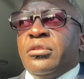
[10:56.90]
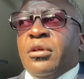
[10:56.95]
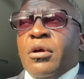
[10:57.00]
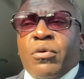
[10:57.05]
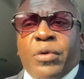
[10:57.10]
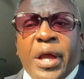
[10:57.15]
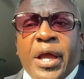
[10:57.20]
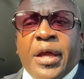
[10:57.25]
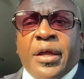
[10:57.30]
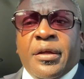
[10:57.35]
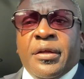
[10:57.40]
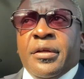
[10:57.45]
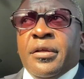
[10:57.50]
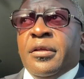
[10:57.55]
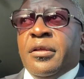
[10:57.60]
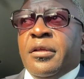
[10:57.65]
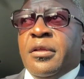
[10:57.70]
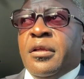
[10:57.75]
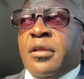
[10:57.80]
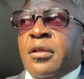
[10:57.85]

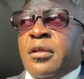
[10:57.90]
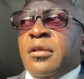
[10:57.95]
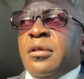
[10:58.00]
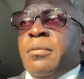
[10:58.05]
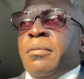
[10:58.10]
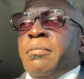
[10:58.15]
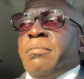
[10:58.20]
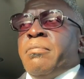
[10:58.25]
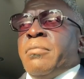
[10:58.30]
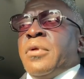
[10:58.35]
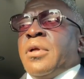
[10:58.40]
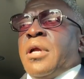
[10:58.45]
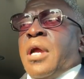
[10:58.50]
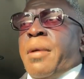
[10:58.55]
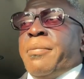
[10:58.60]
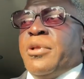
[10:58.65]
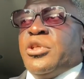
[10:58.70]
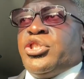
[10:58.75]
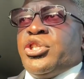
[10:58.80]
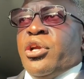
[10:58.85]
Okay.
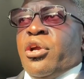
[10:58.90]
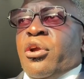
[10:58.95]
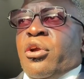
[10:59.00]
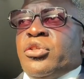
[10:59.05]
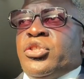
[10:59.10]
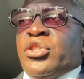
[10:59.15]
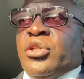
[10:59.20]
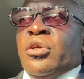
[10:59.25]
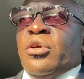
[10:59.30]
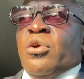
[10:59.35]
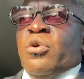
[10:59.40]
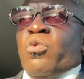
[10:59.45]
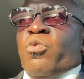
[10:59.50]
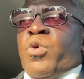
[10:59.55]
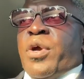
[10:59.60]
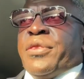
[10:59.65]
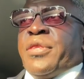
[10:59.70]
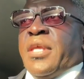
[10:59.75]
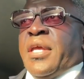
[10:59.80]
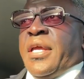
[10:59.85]
Come to church
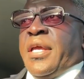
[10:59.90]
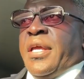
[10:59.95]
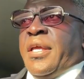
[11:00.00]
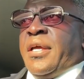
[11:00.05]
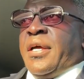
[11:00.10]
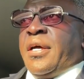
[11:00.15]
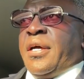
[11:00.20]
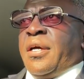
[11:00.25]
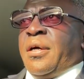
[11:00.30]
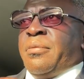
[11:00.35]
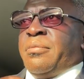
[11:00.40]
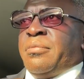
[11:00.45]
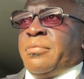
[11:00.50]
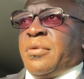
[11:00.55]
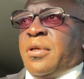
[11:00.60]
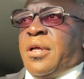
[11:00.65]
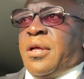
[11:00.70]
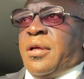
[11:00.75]
with a